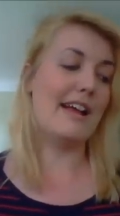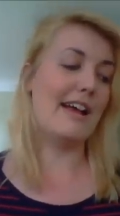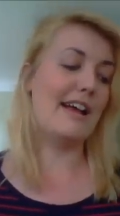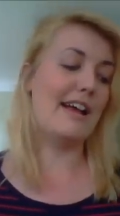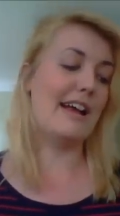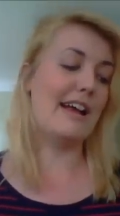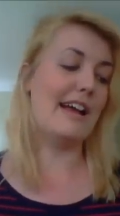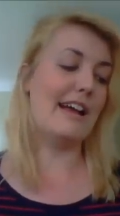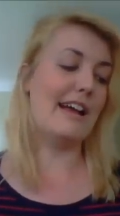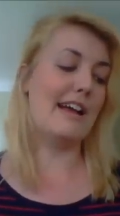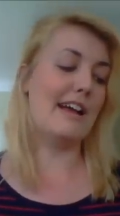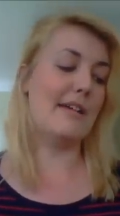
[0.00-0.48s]

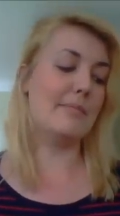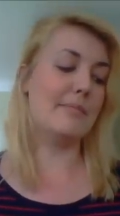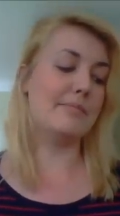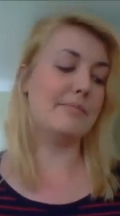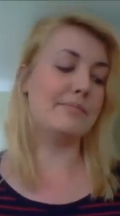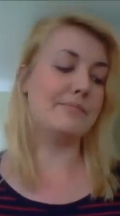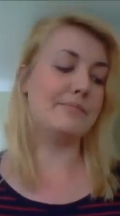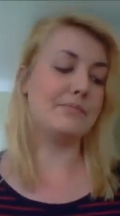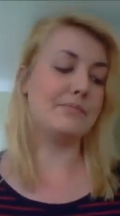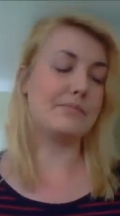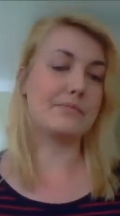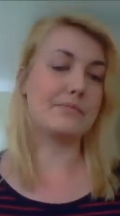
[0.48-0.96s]

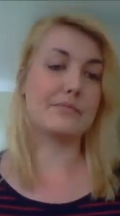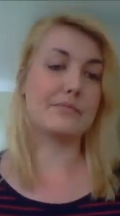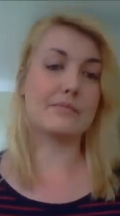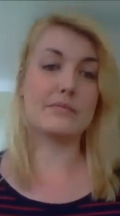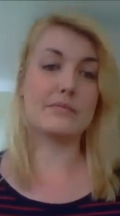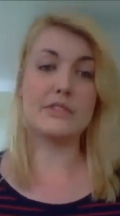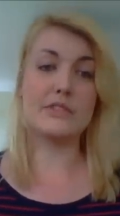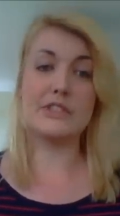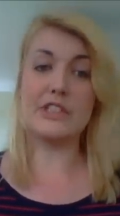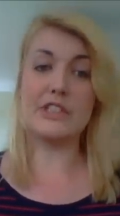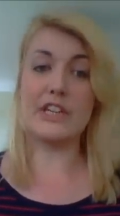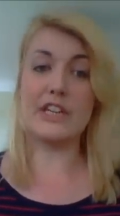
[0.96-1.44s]
um,
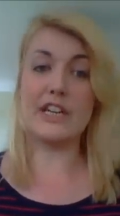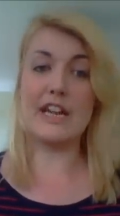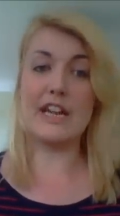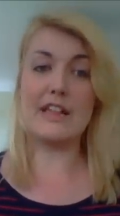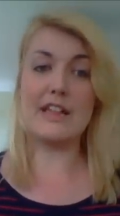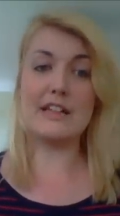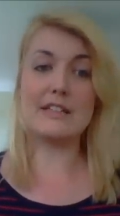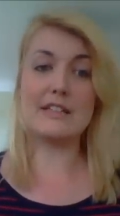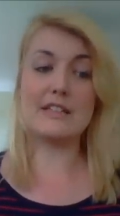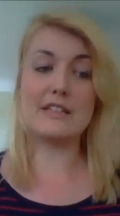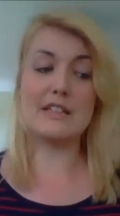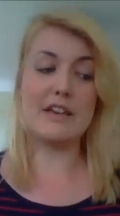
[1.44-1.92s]
so yeah,
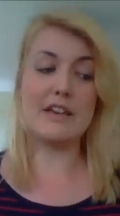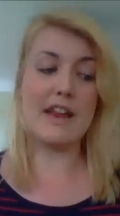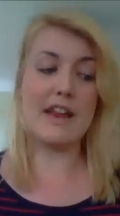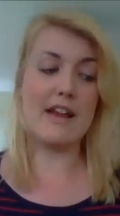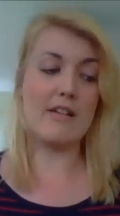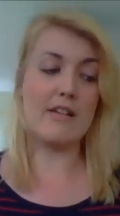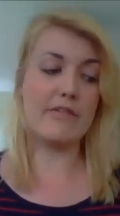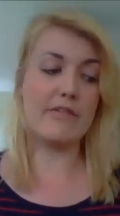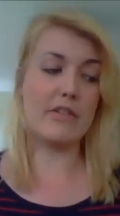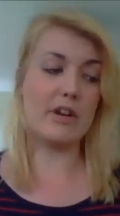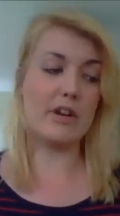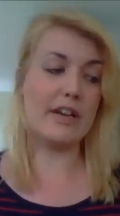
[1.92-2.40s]
that's the
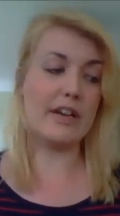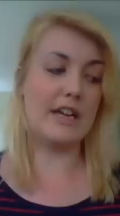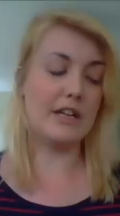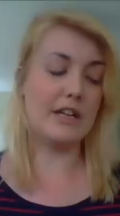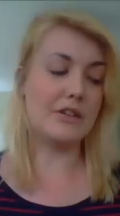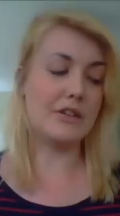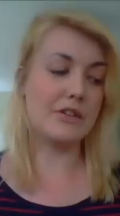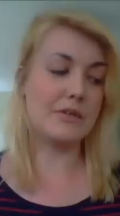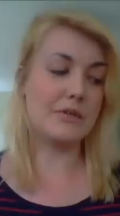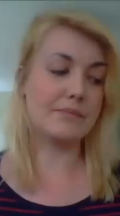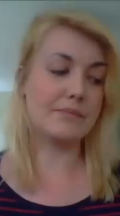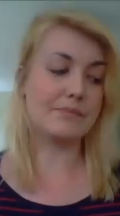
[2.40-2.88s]
nail
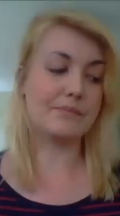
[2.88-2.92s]
varnish.